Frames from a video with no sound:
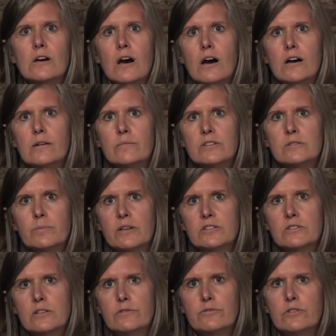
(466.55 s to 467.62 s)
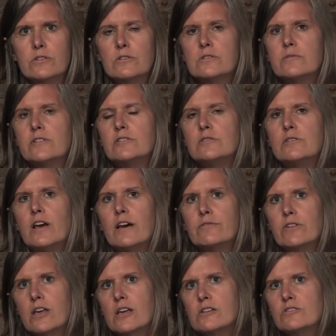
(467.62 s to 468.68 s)
um, especially for those of us who
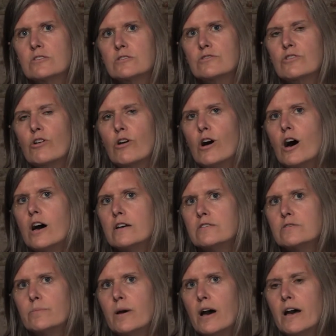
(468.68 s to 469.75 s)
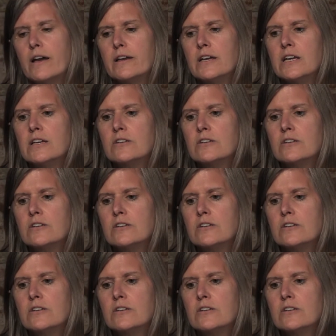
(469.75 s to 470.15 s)
have cancers caused by